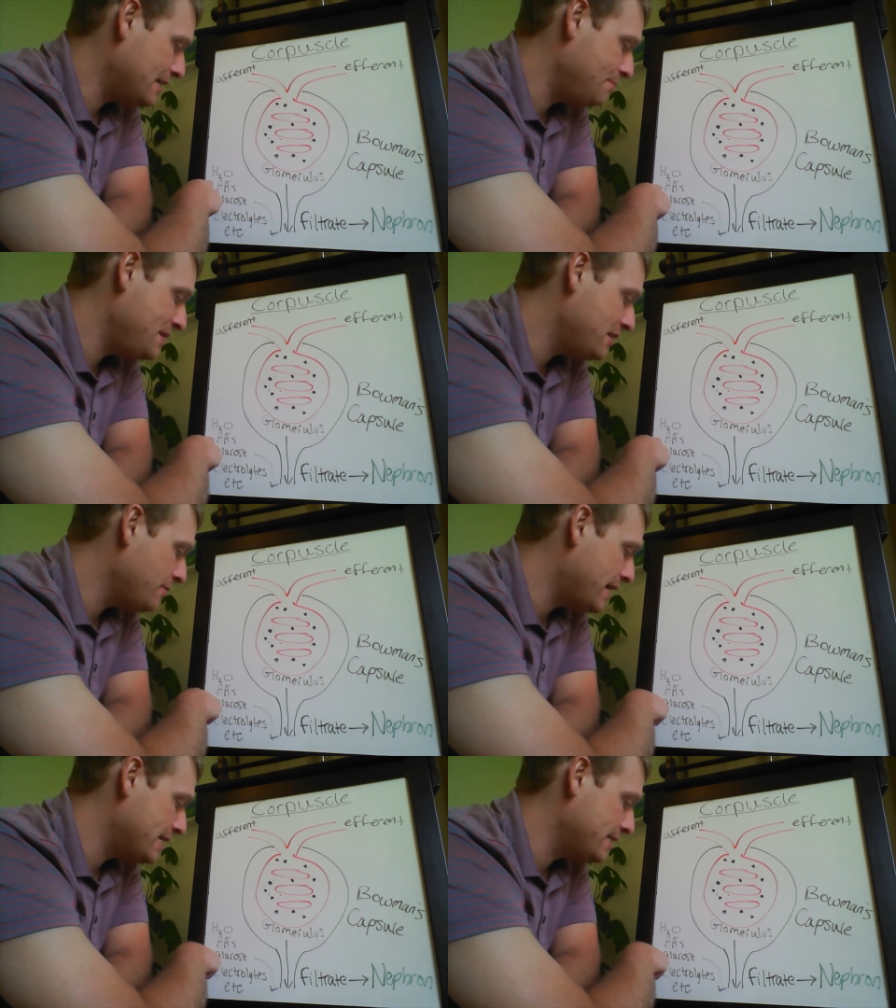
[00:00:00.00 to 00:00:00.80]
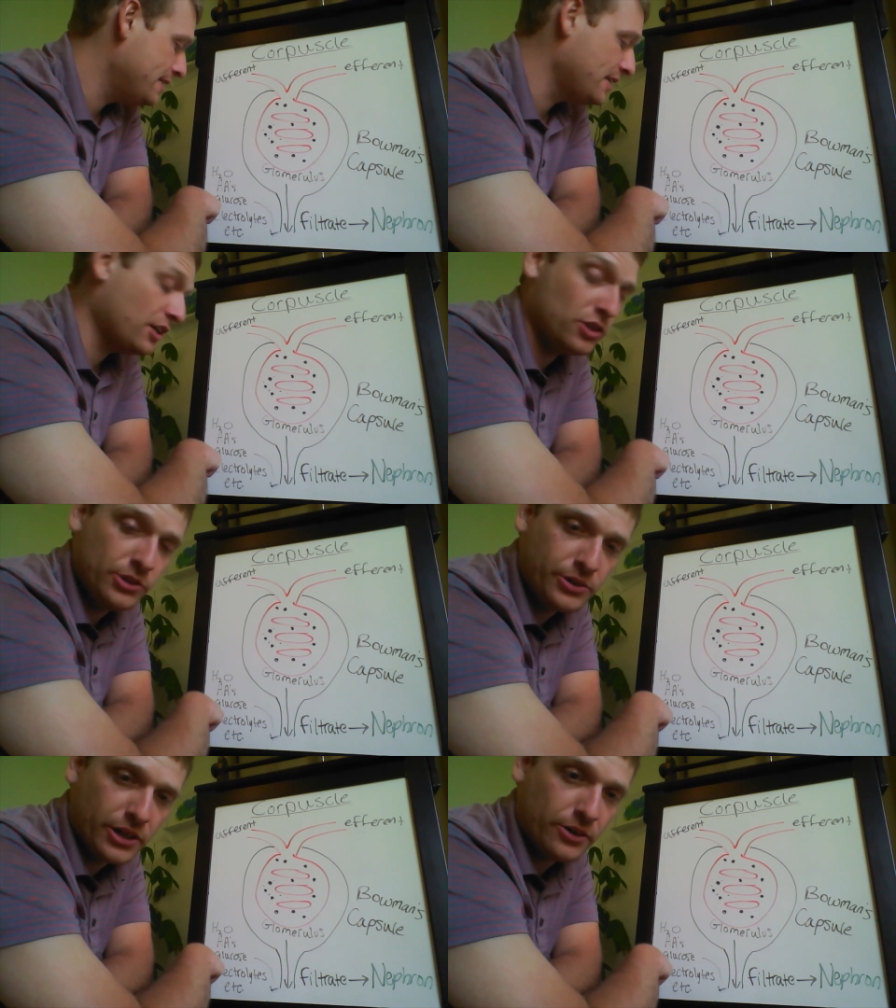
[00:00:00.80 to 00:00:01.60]
Amino acids and
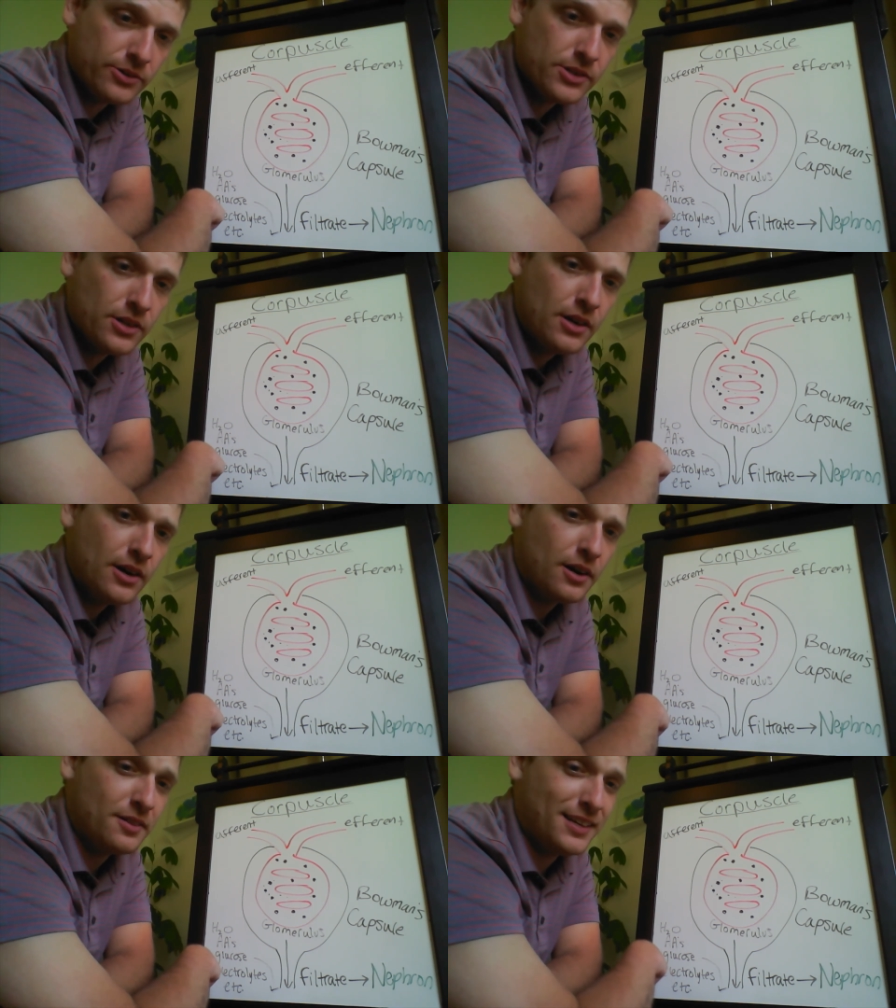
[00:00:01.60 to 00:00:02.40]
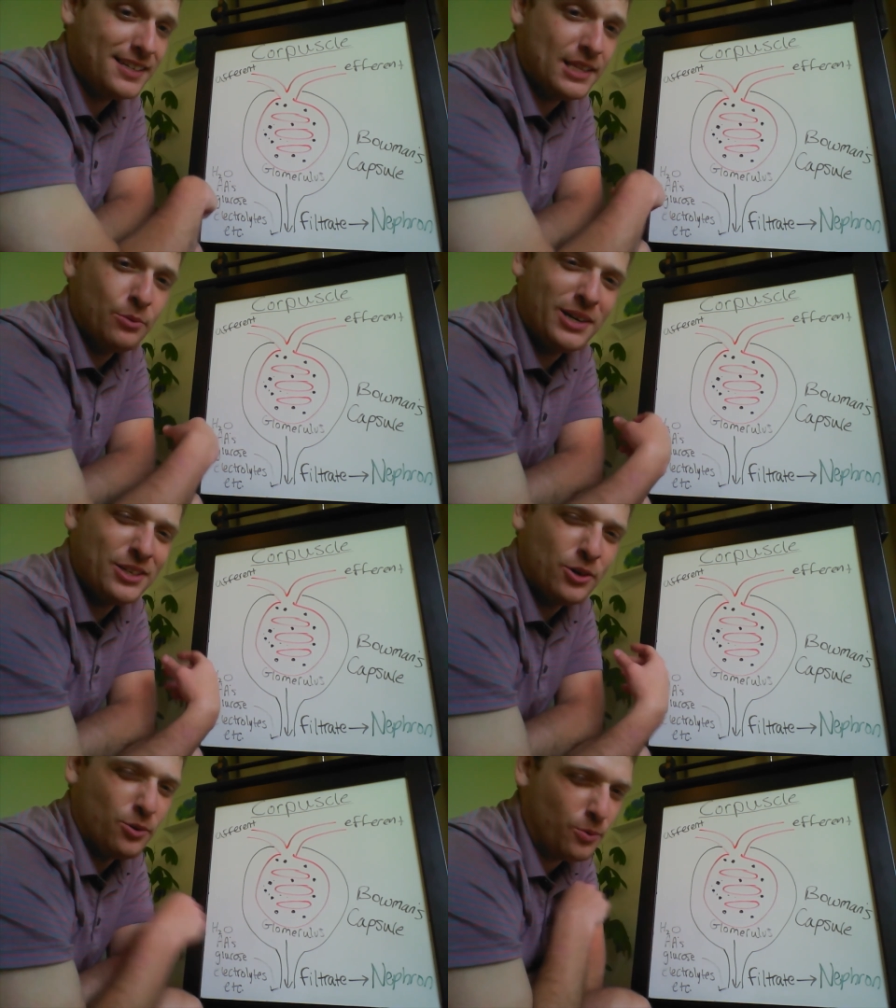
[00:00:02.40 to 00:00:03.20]
glucose are things that we
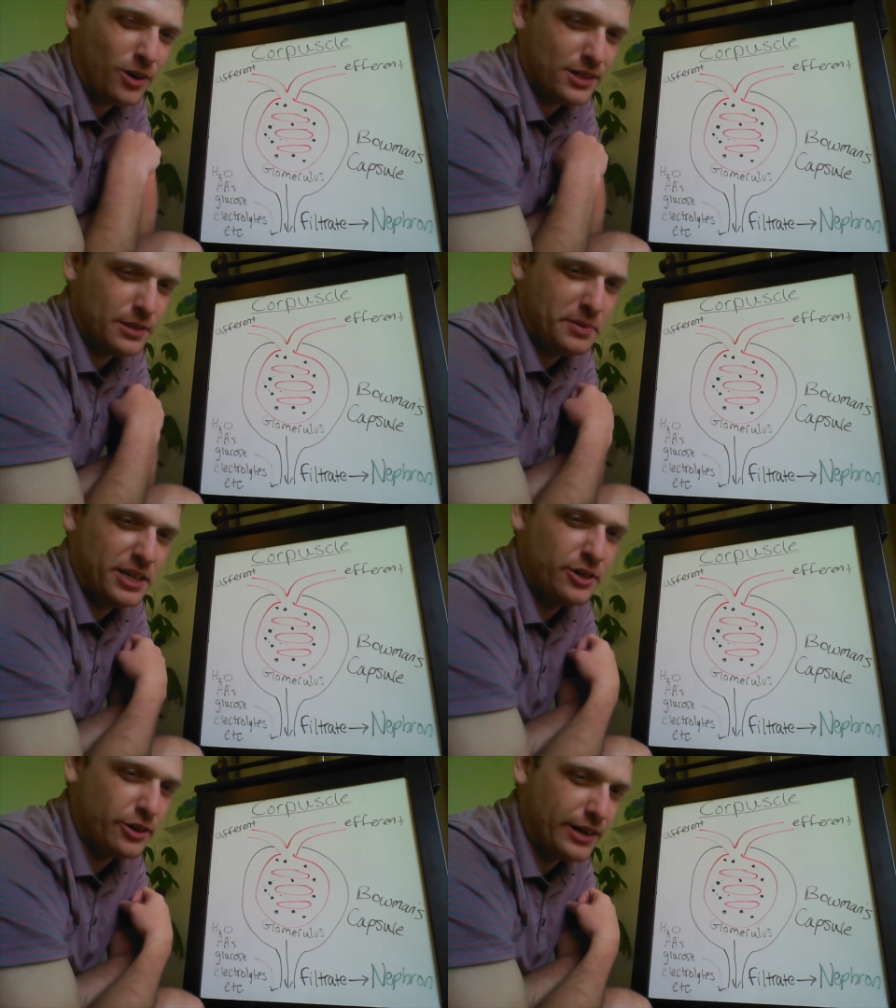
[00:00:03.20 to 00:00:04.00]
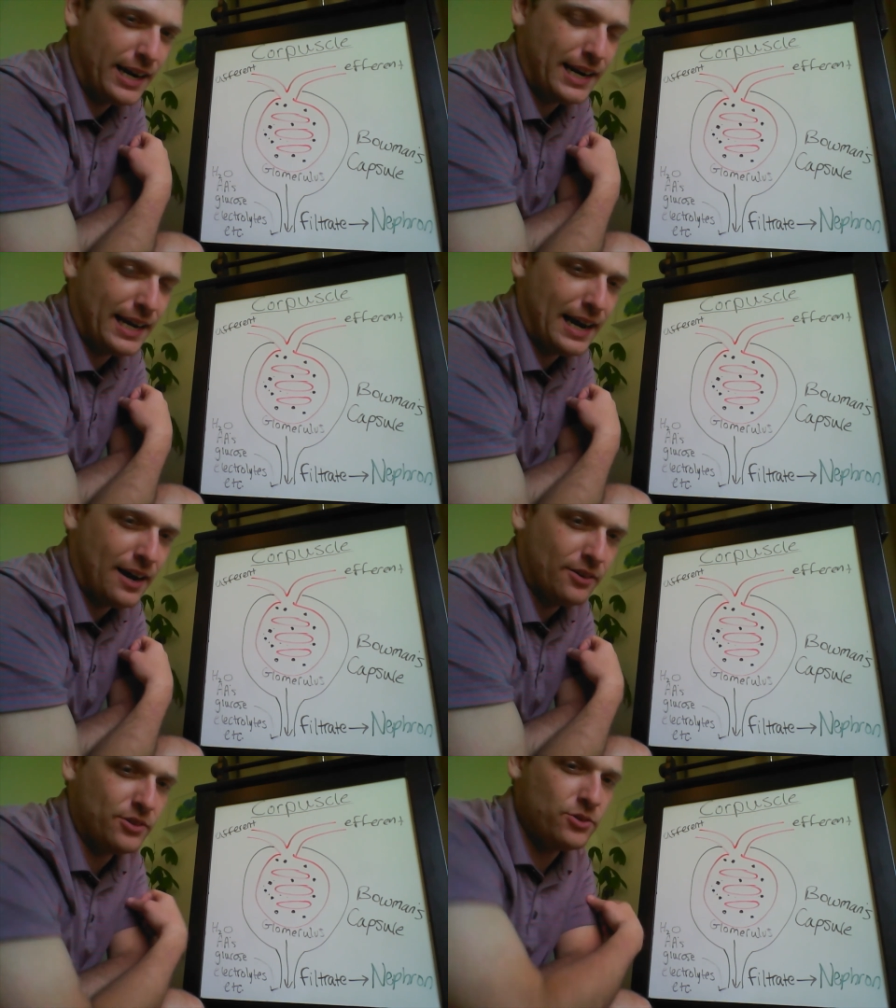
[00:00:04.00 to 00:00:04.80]
don't want to be urinating
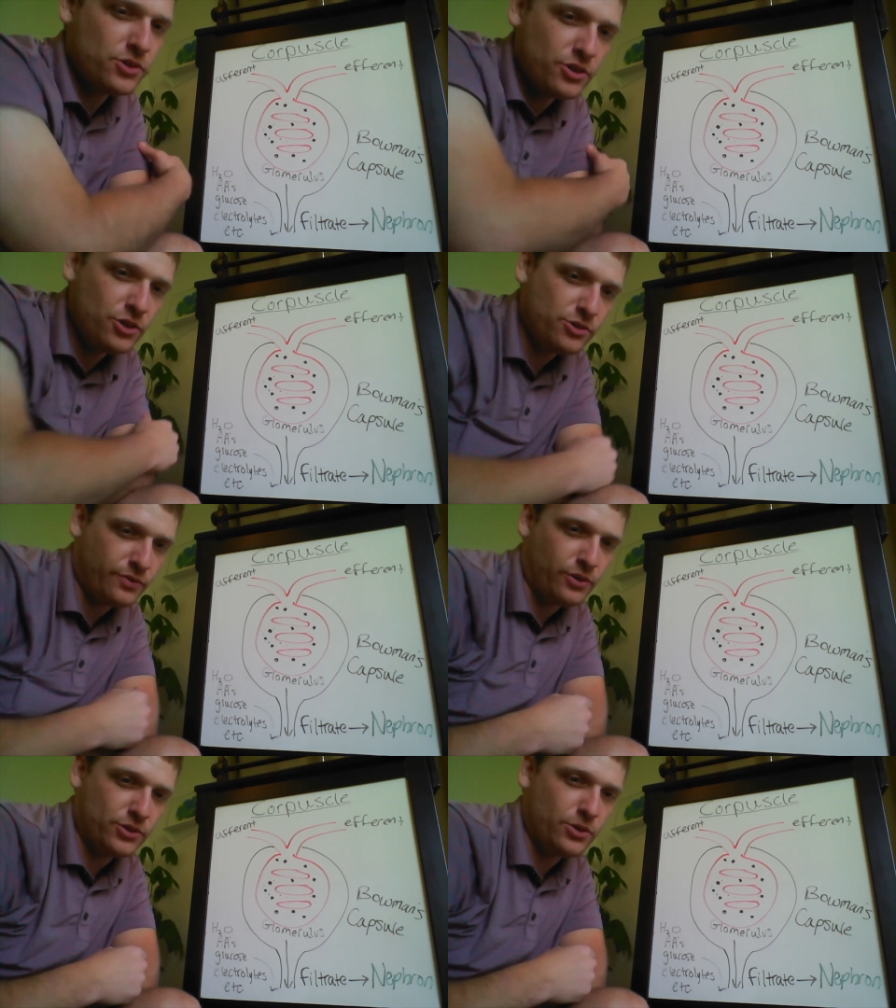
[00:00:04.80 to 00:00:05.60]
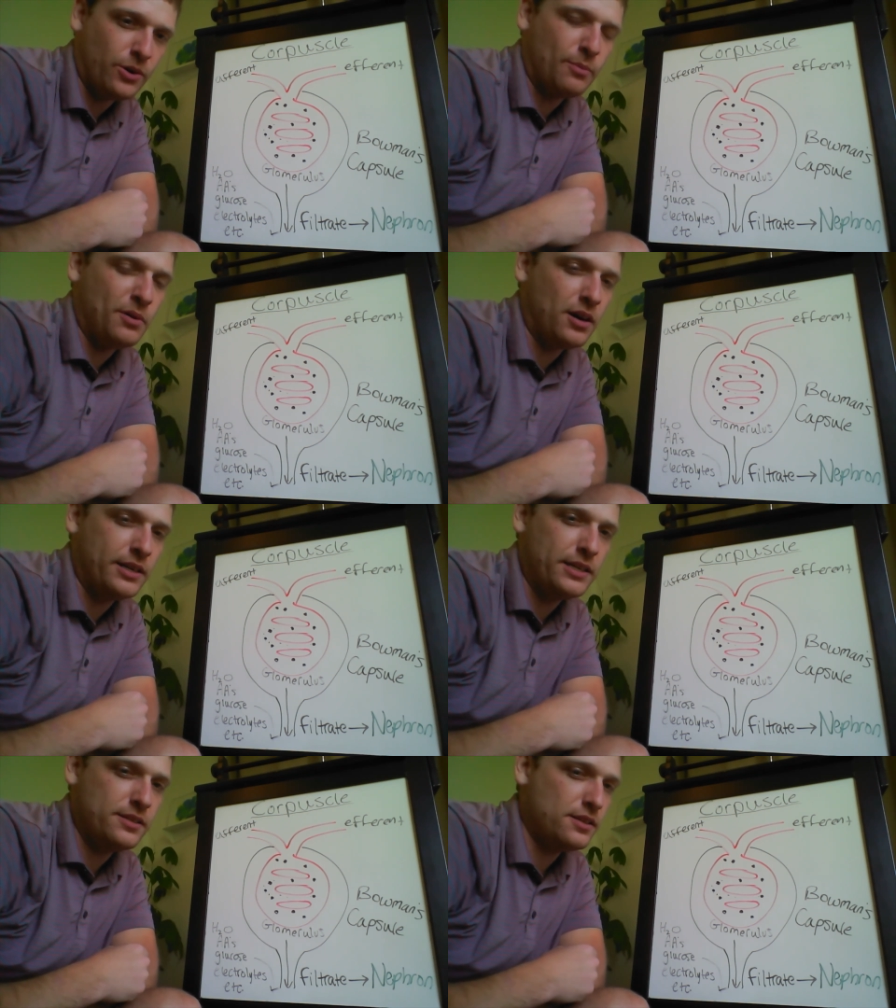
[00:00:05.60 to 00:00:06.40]
out. Those are useful to our
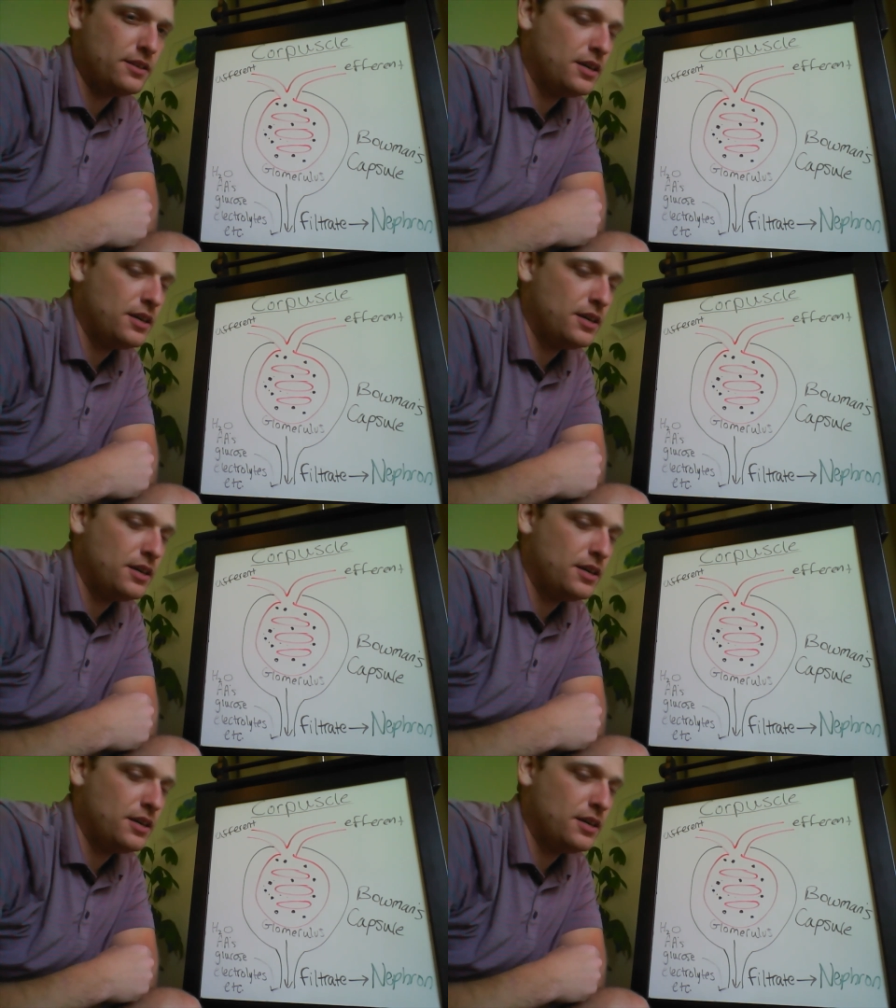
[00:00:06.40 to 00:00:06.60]
bodies.